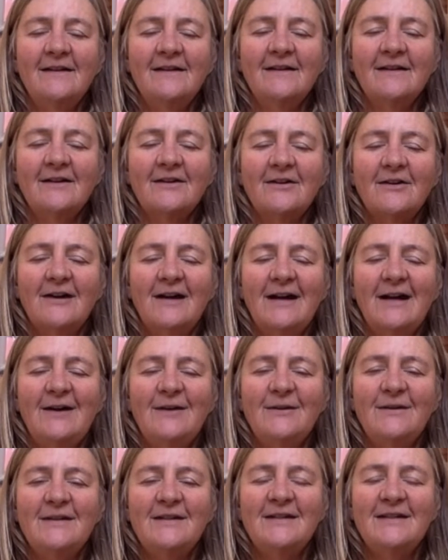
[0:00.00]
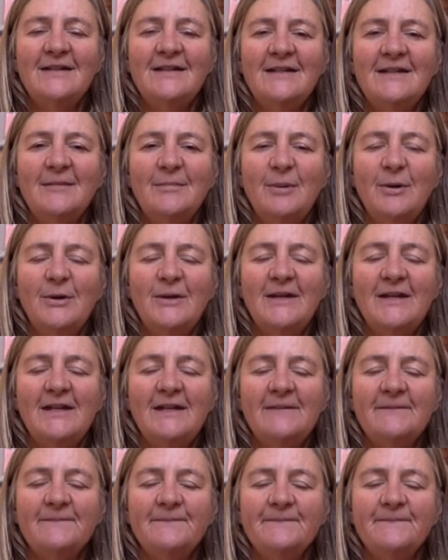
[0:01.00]
Grounded in the
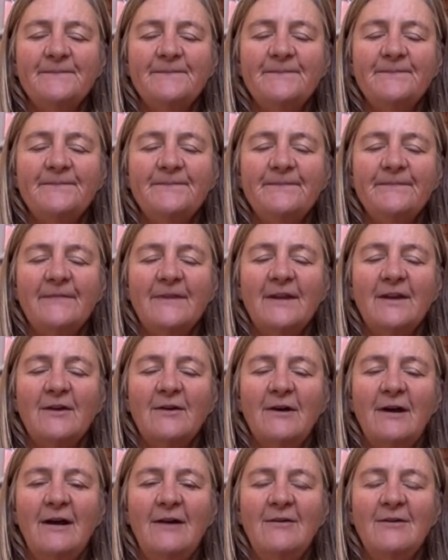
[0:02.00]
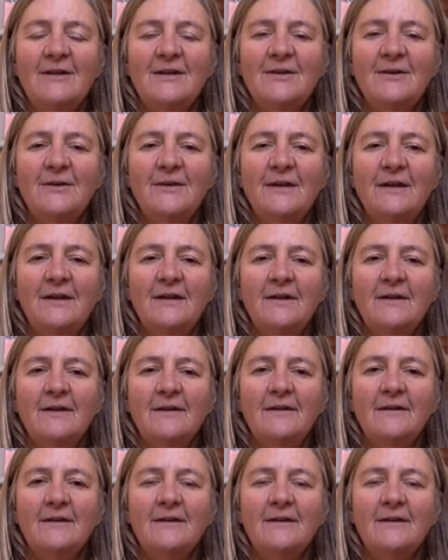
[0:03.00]
body, grounded on the earth.